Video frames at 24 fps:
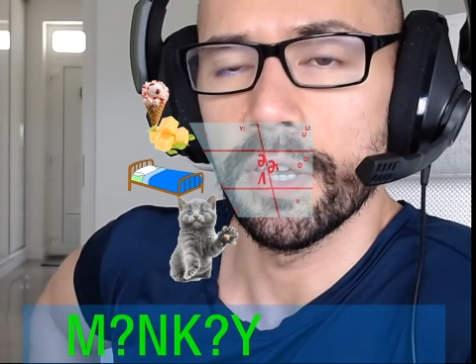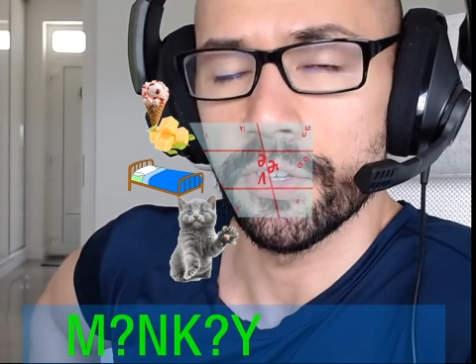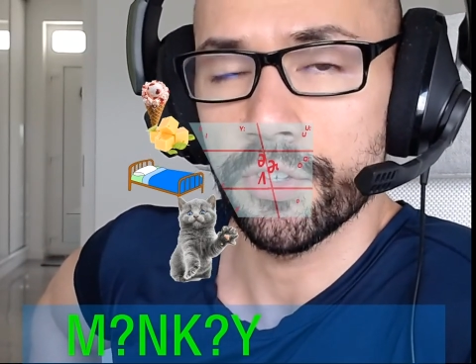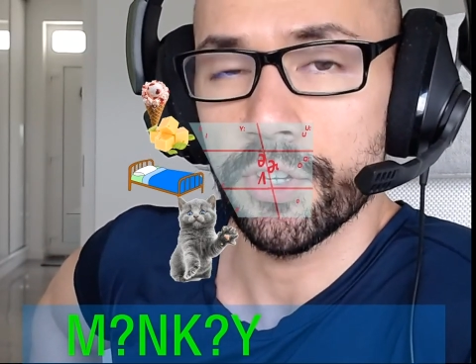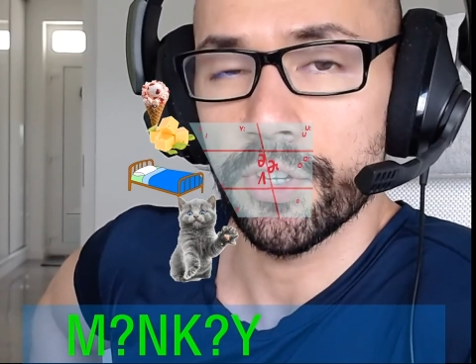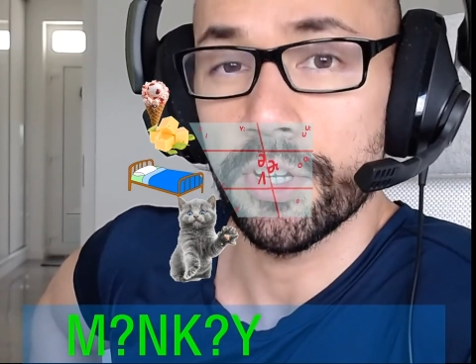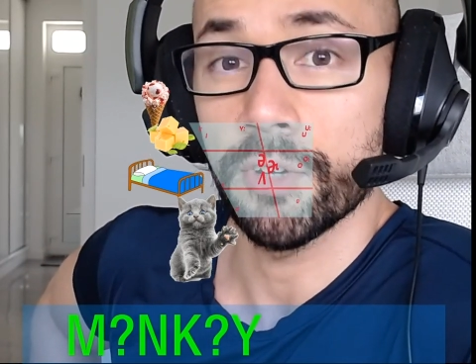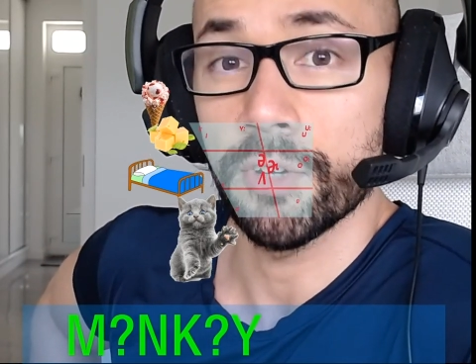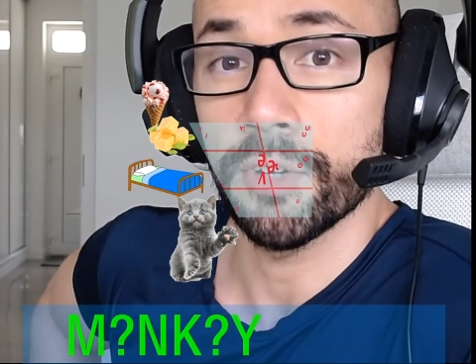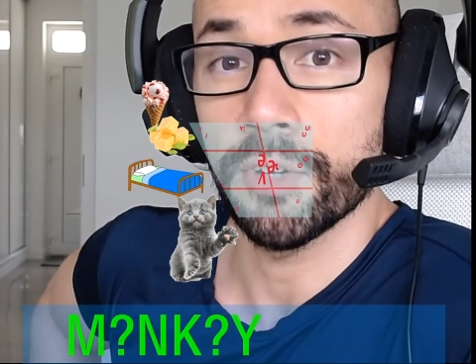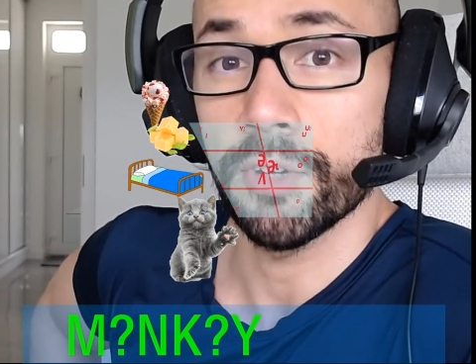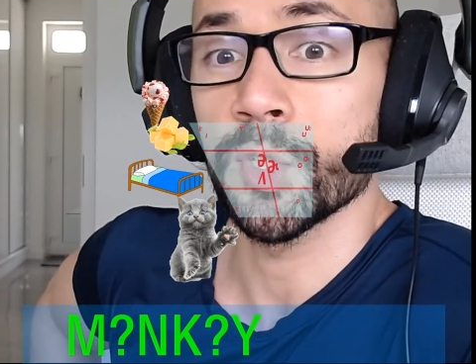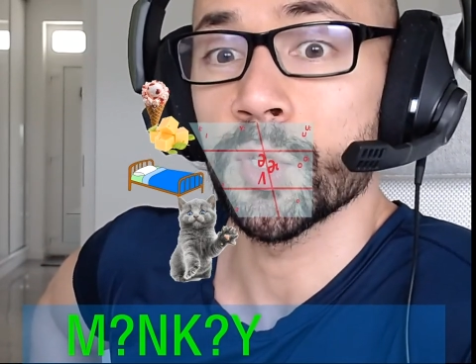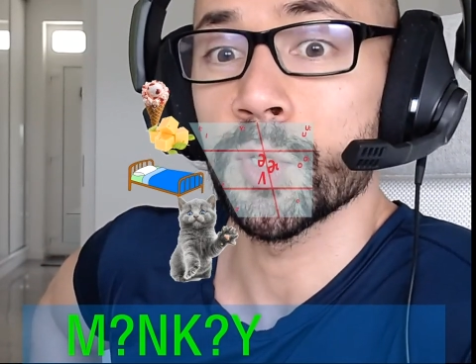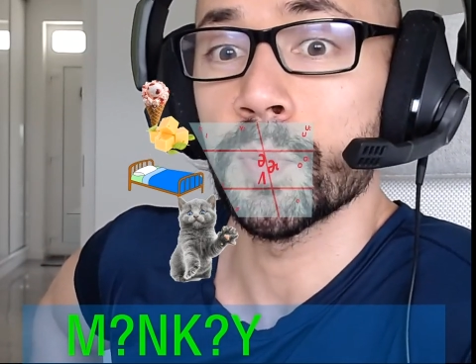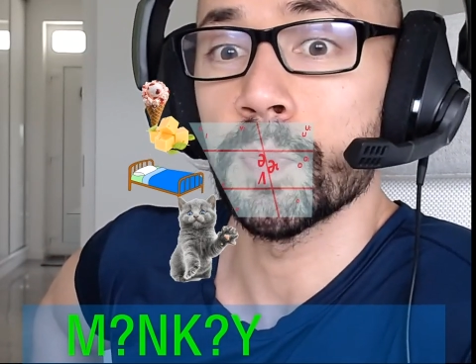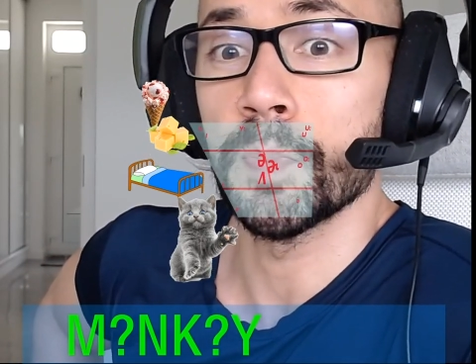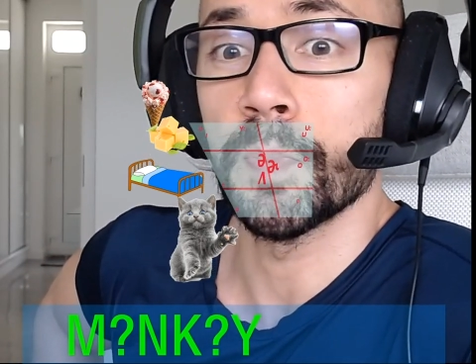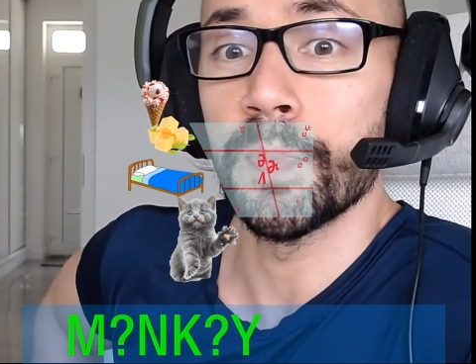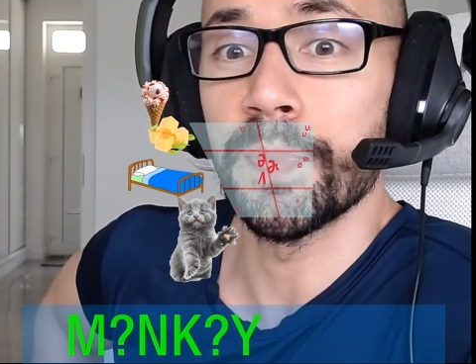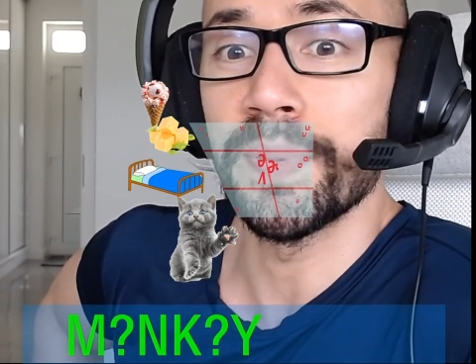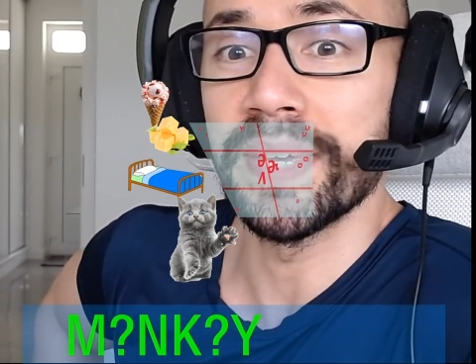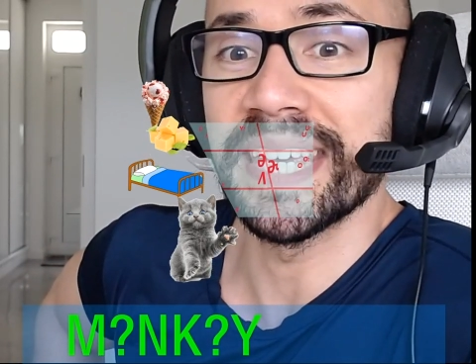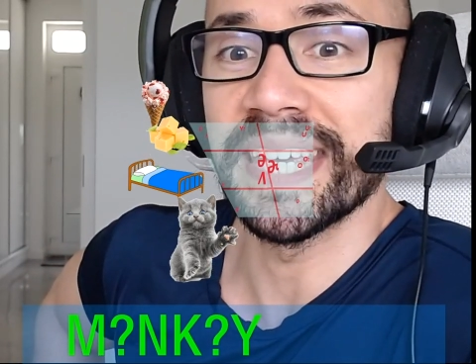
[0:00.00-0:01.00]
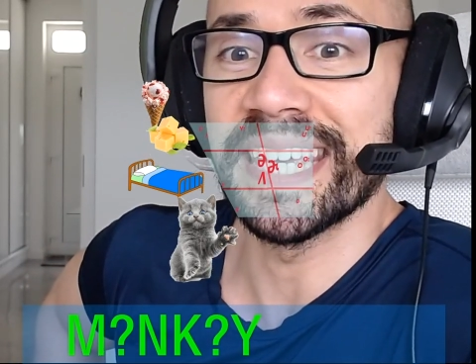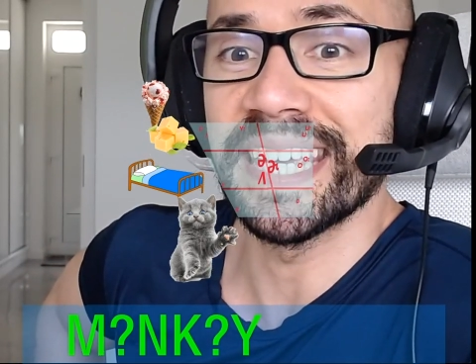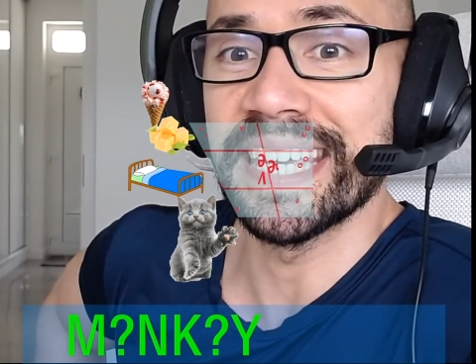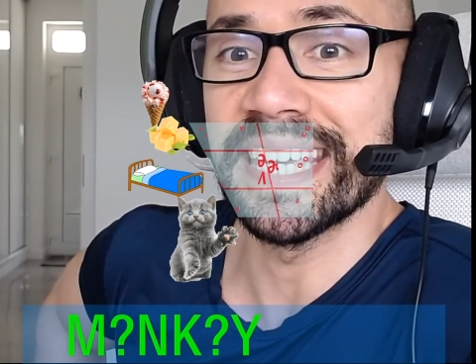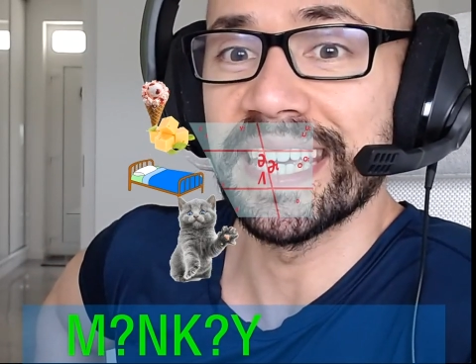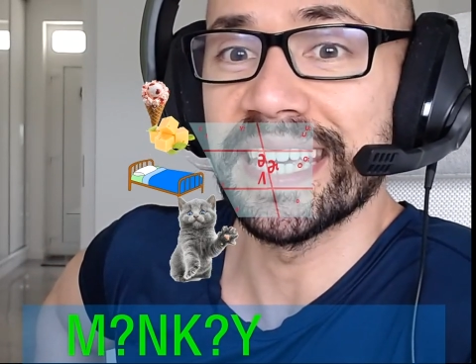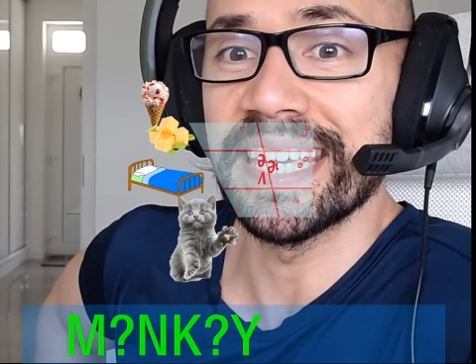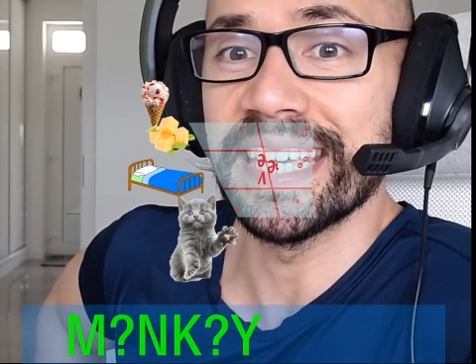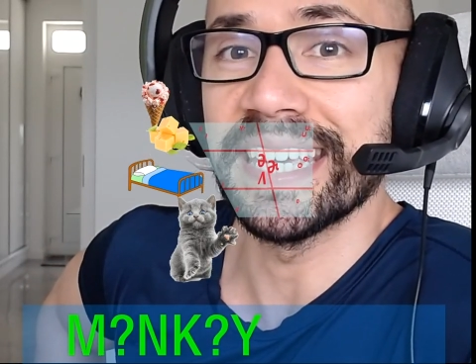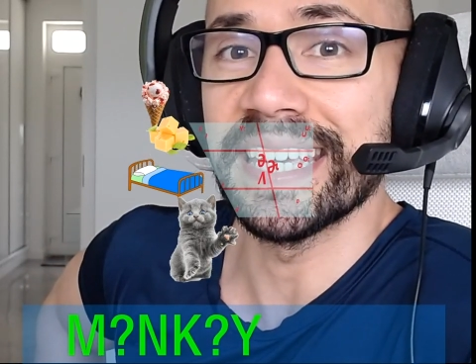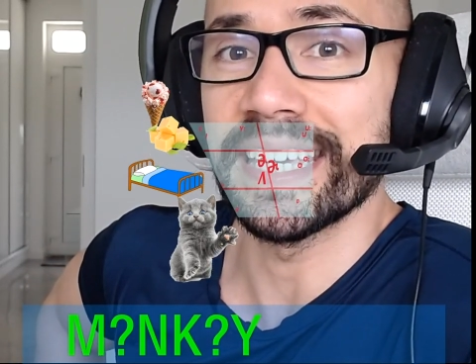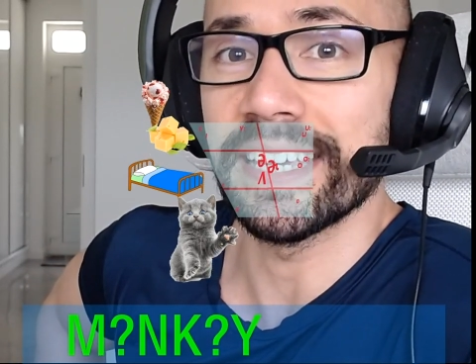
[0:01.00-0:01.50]
instead of
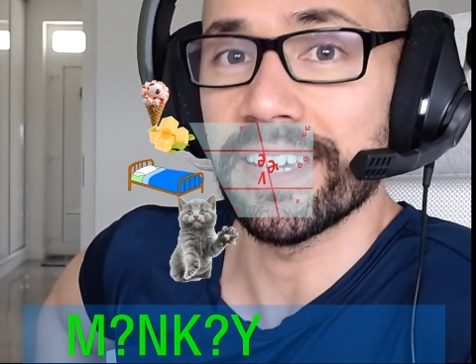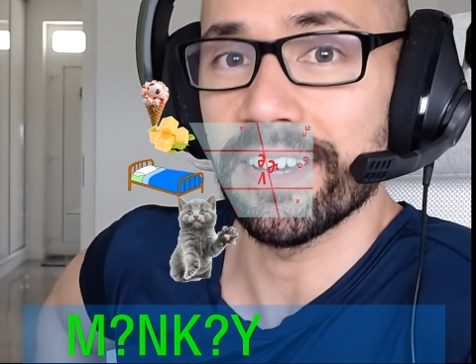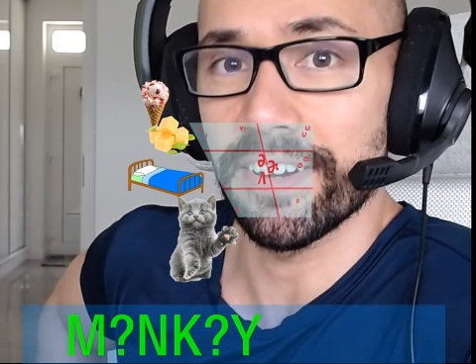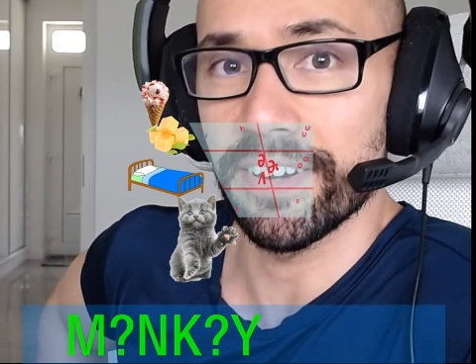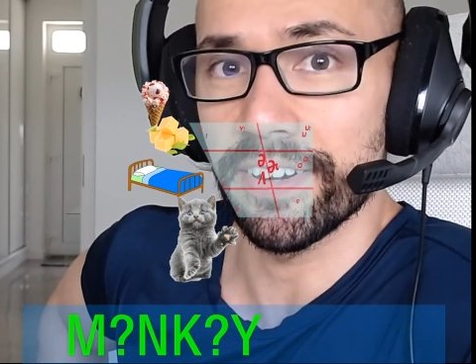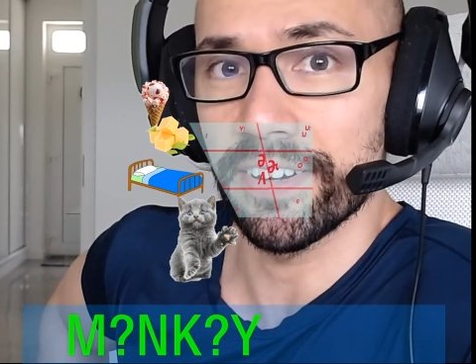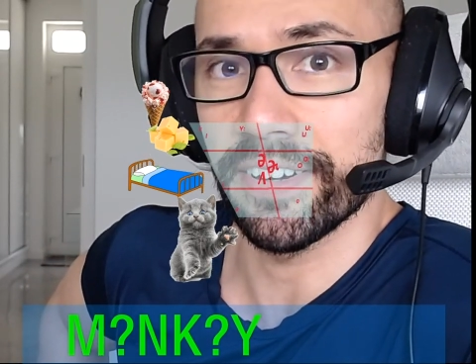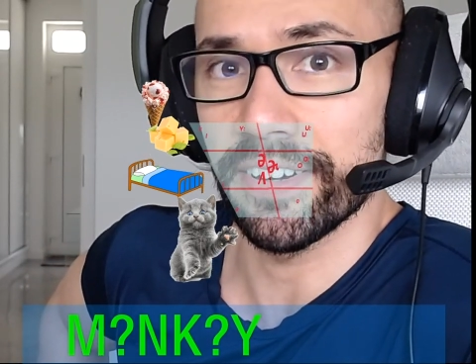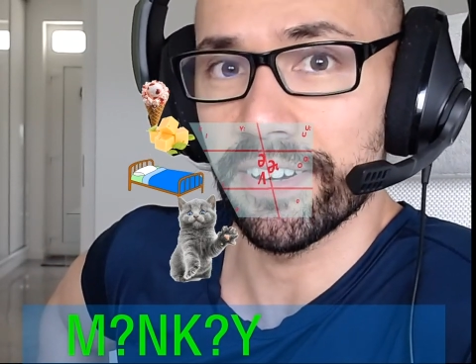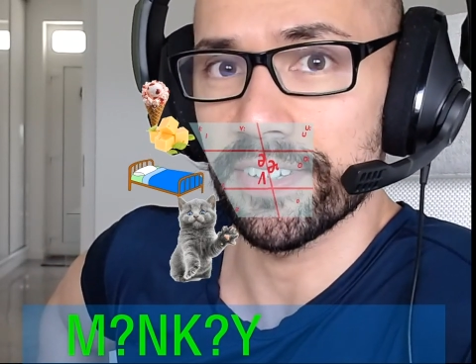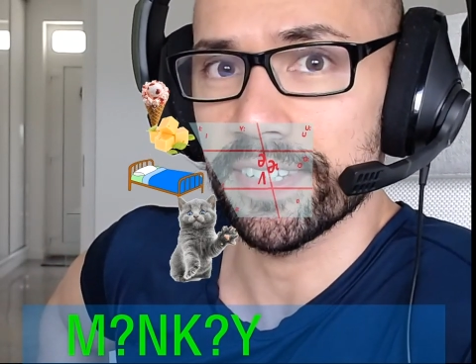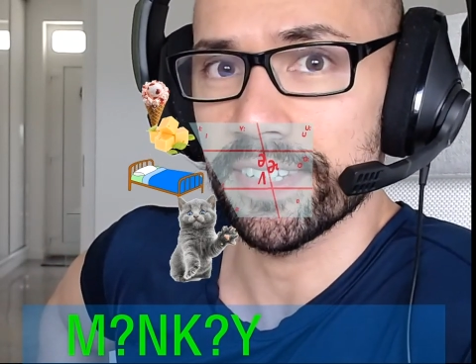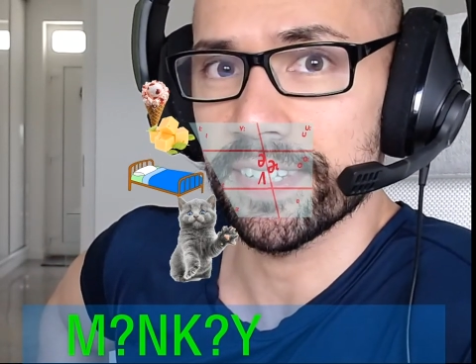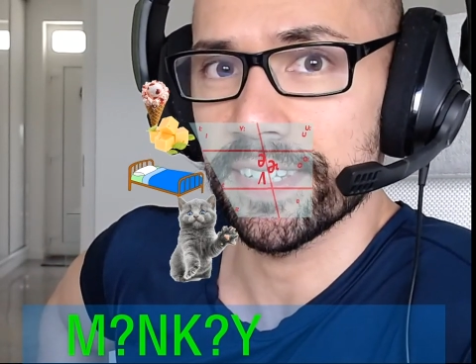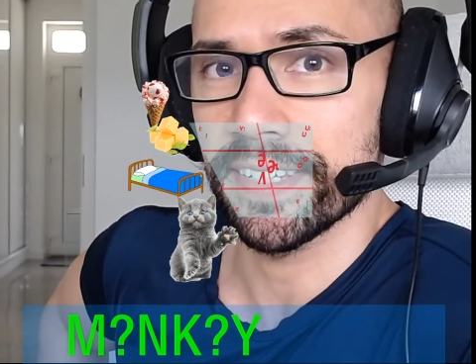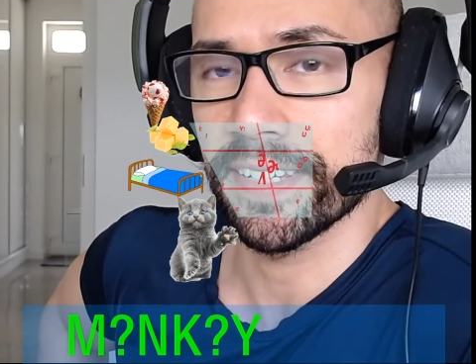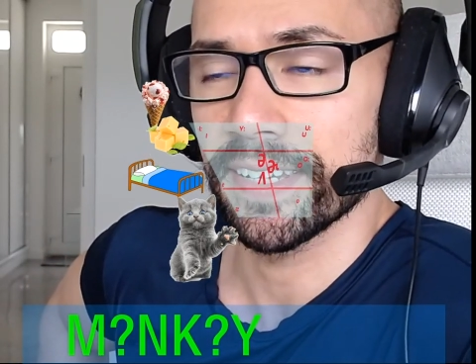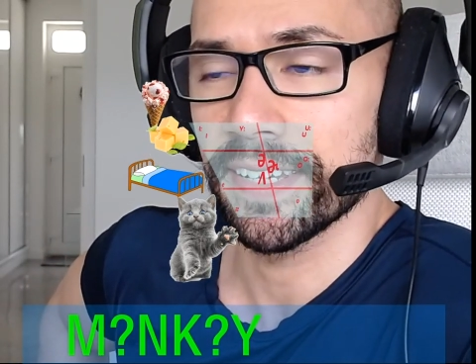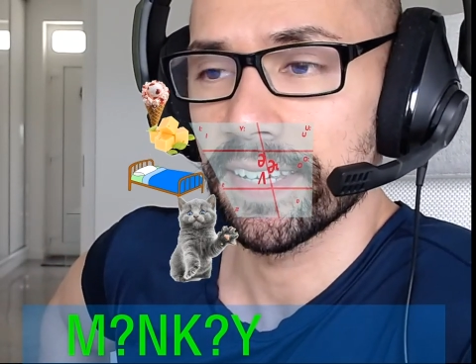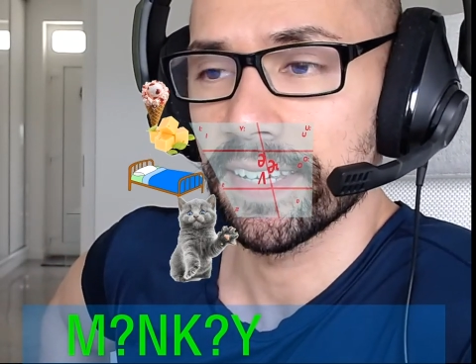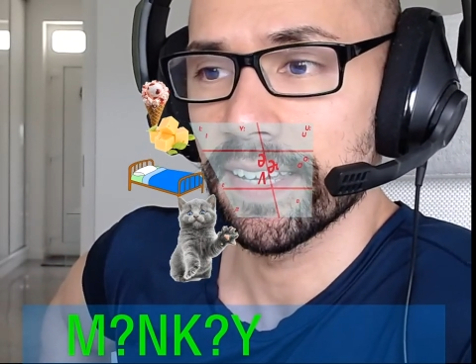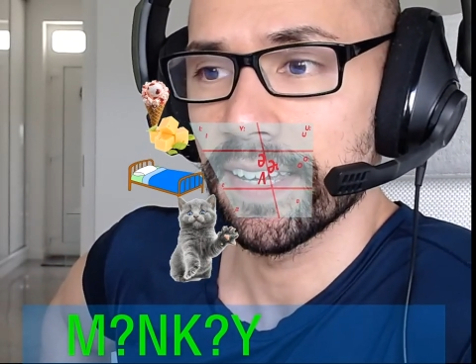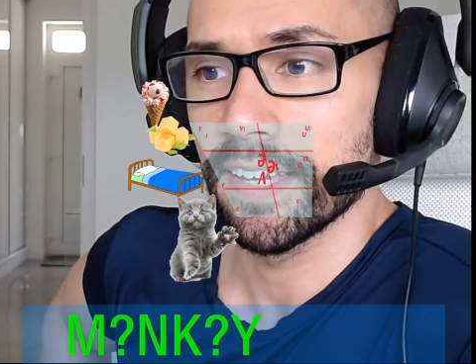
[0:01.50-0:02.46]
speakers.